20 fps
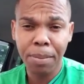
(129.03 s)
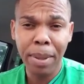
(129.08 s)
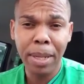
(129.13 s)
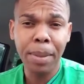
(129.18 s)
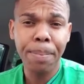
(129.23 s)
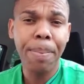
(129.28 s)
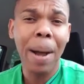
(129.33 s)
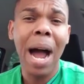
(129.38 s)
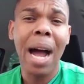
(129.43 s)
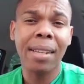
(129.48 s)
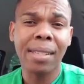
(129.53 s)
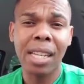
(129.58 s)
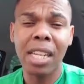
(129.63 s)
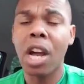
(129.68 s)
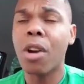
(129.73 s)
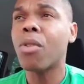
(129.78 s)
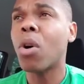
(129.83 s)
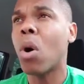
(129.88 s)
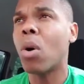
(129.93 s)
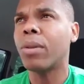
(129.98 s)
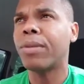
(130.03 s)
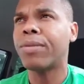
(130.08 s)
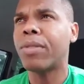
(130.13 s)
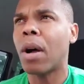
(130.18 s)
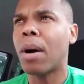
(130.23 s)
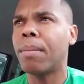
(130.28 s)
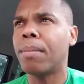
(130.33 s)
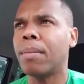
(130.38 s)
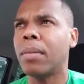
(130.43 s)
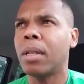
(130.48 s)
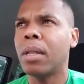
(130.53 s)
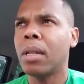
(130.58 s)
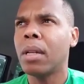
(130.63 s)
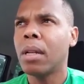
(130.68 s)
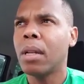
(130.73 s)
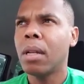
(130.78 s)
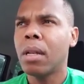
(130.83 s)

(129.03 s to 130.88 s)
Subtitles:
has been passing around from